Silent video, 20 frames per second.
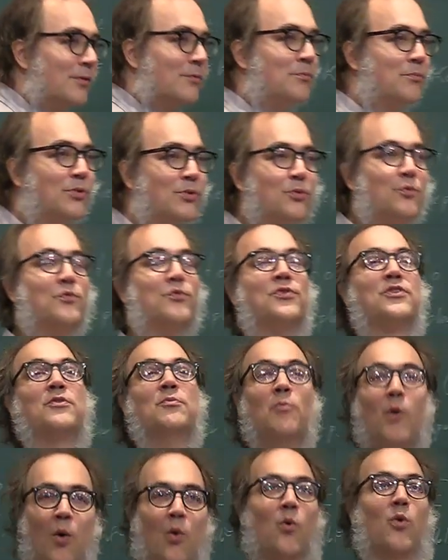proves
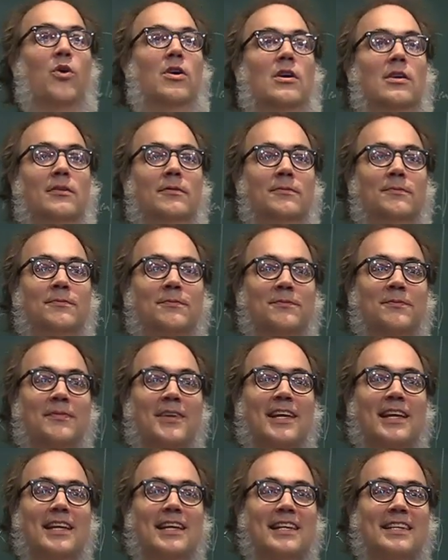more.
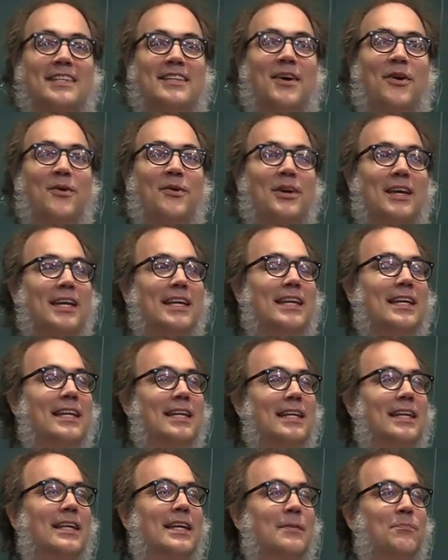So
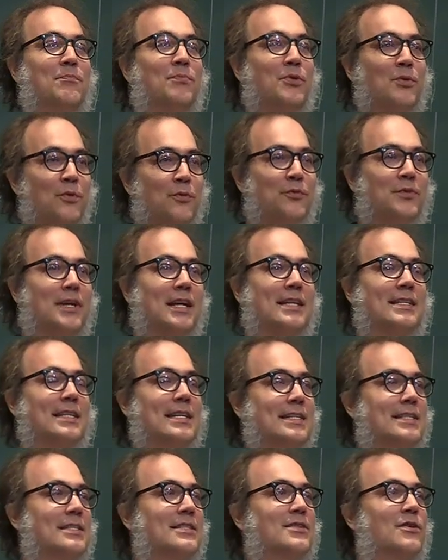he proves
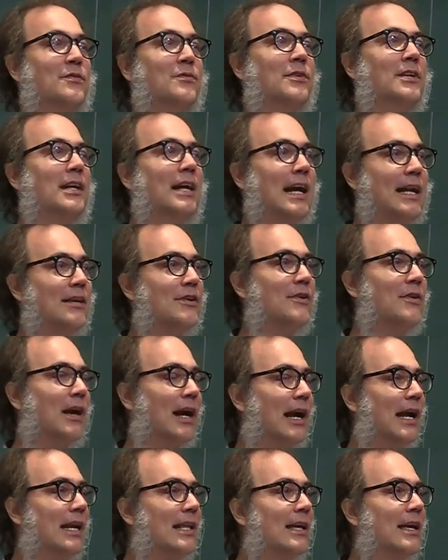existence of the
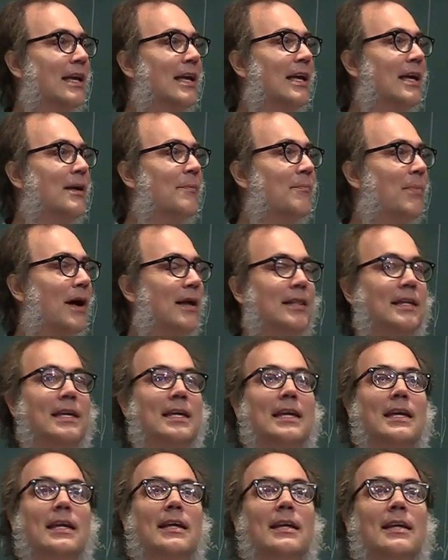retrograde, but
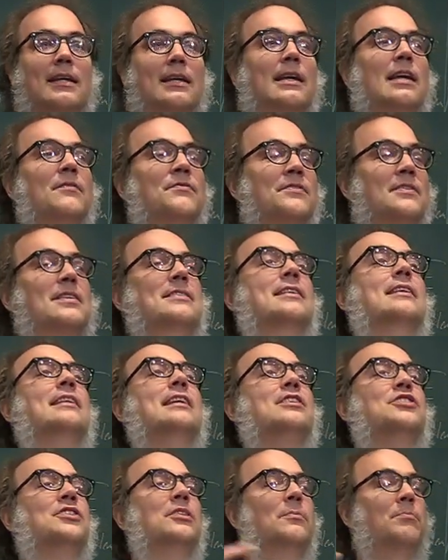he gives us
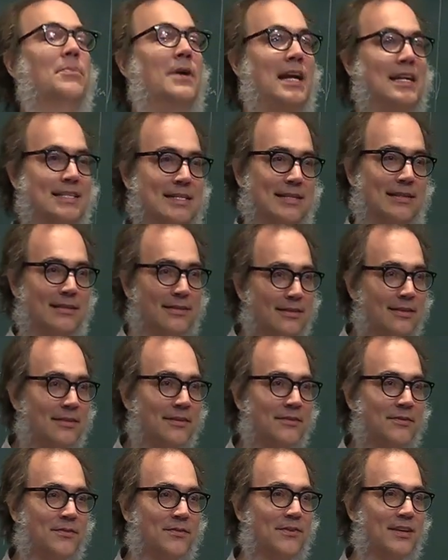additional present.
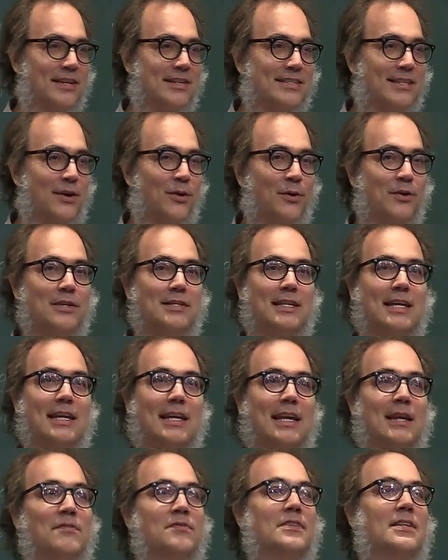So he
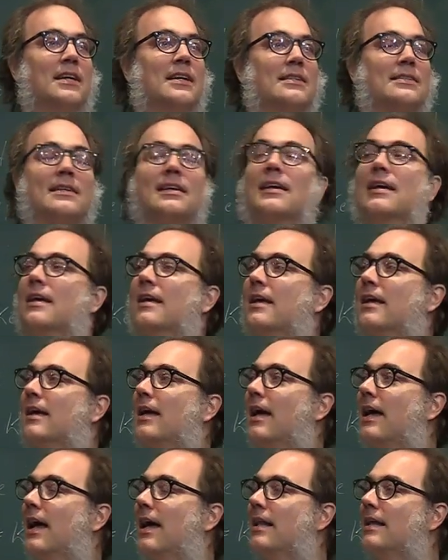gives us
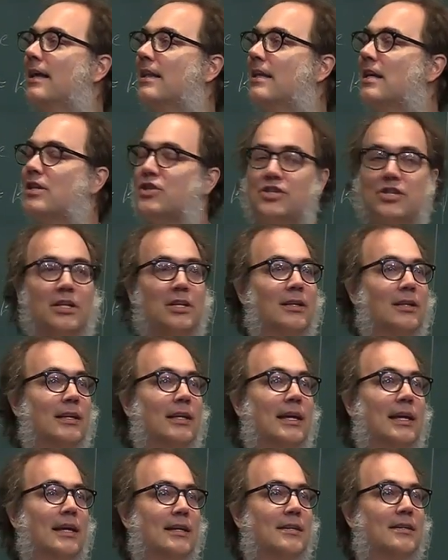an additional
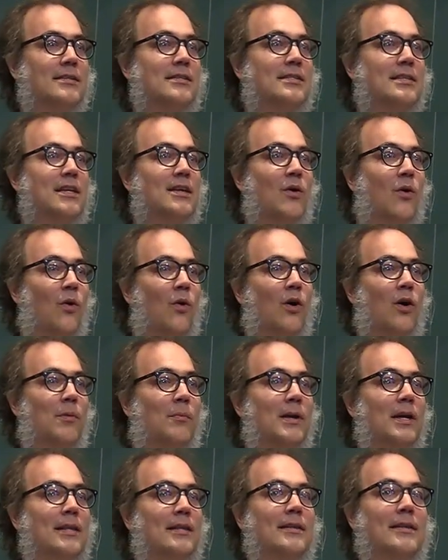interesting
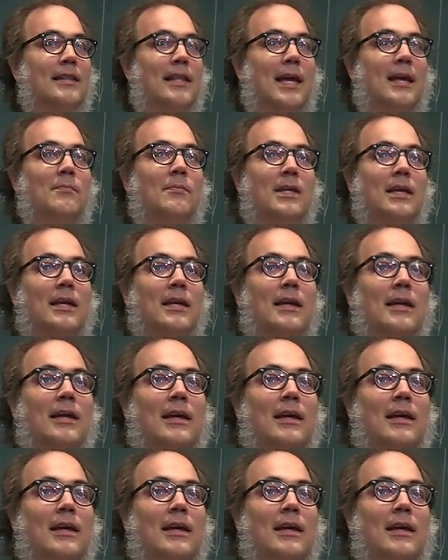orbit, namely